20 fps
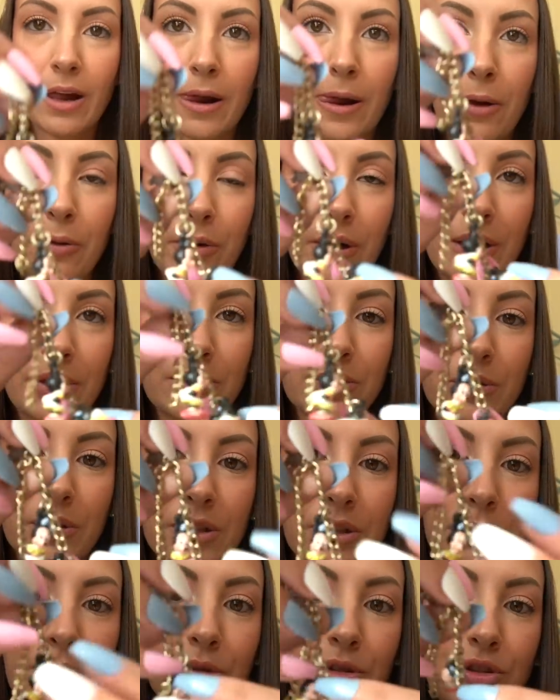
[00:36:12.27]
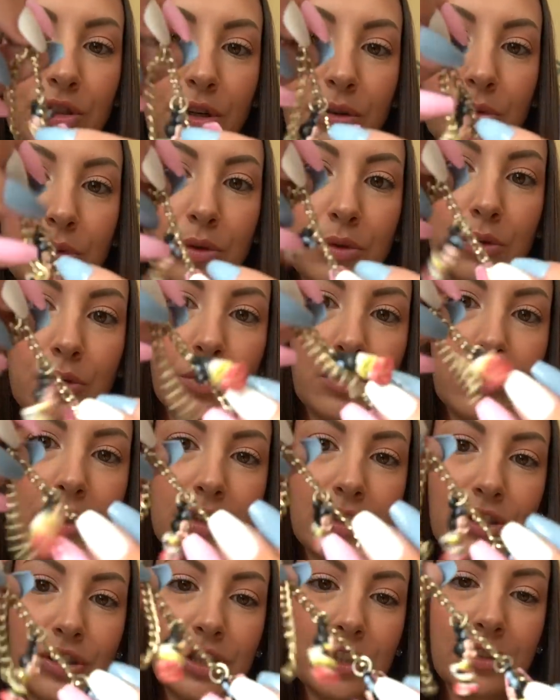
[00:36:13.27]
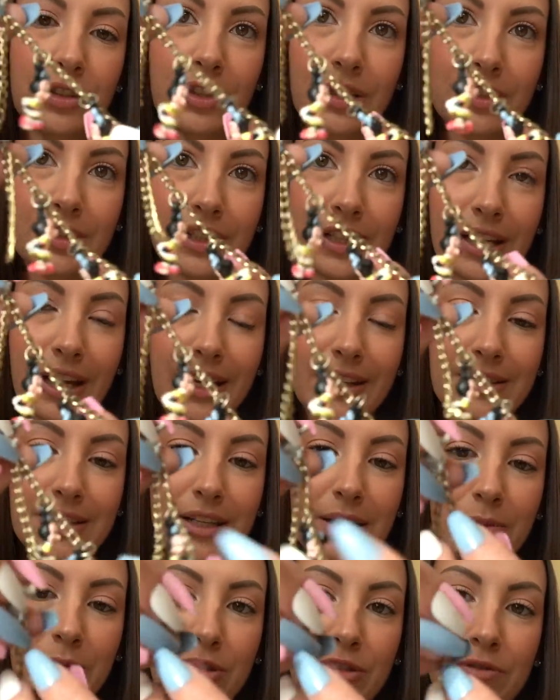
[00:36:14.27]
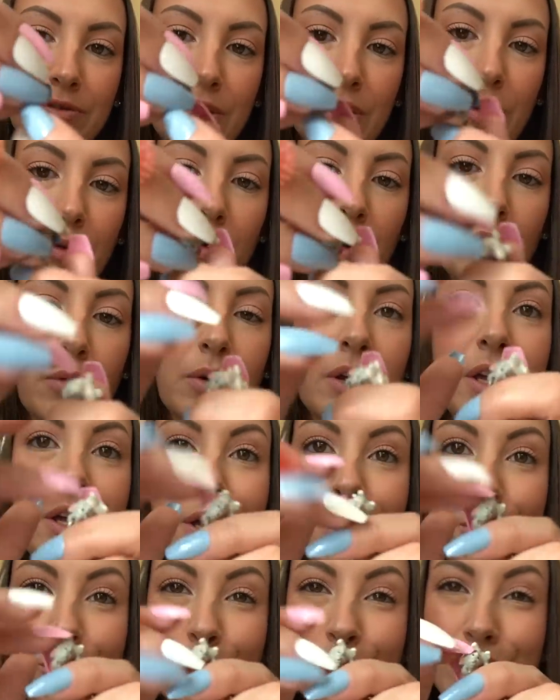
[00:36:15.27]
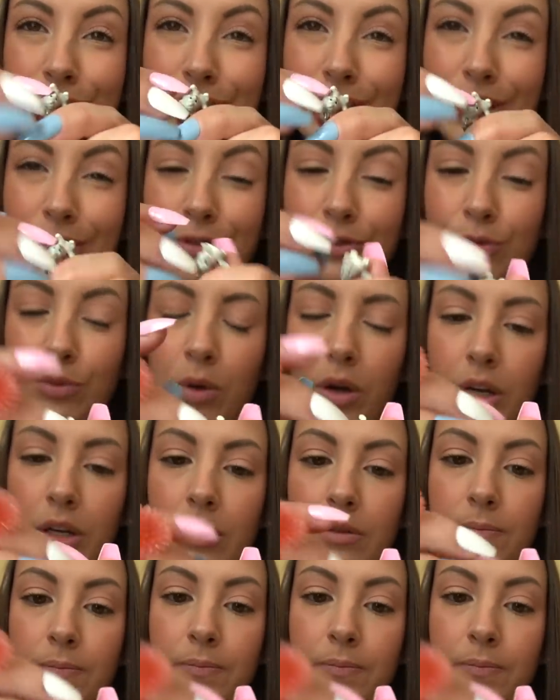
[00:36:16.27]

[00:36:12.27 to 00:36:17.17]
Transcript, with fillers: Alright, so I double checked with Google and she says the cat's name is Figaro, which sounds right.